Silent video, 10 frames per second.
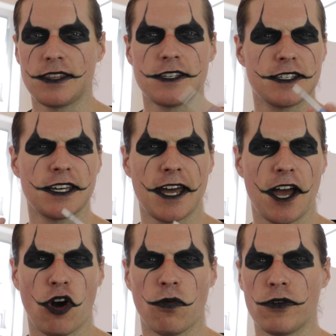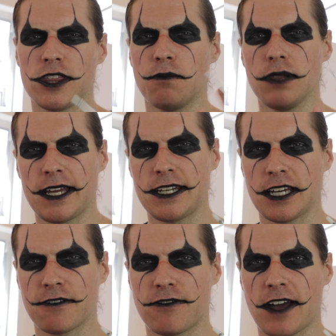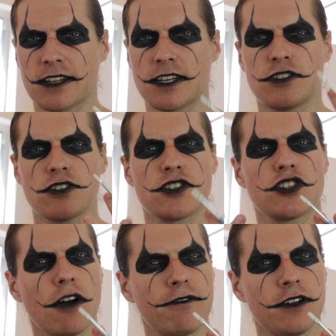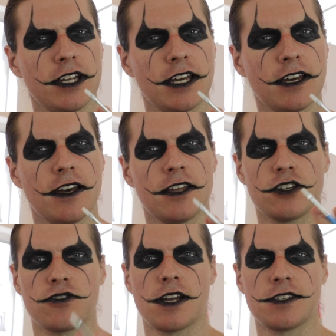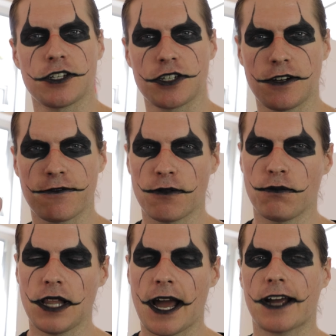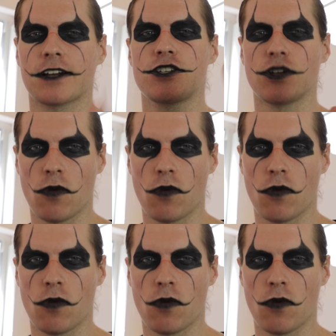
This is gonna help with the blending effect and just softening the transition from black to